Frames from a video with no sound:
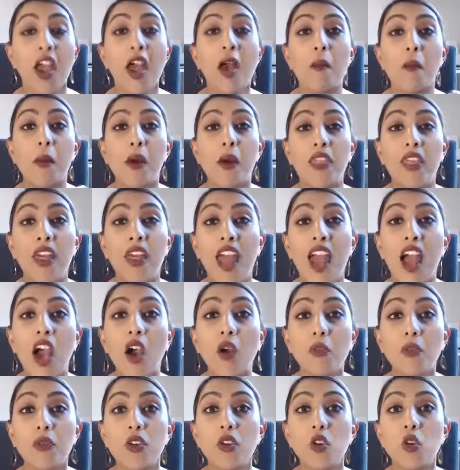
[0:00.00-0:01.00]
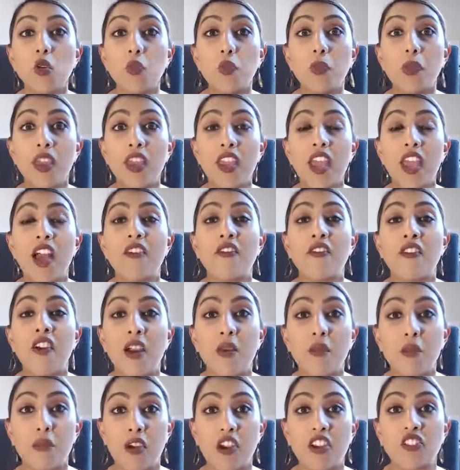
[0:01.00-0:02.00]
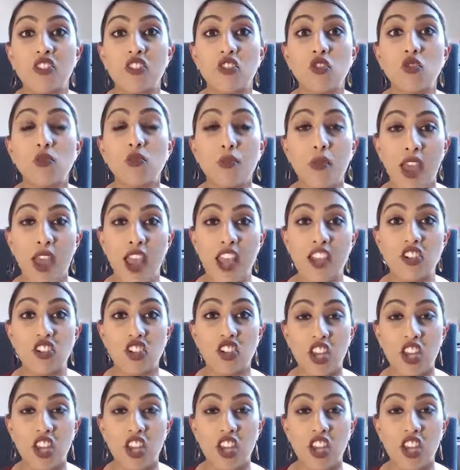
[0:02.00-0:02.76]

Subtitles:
but that help you be a vibrational match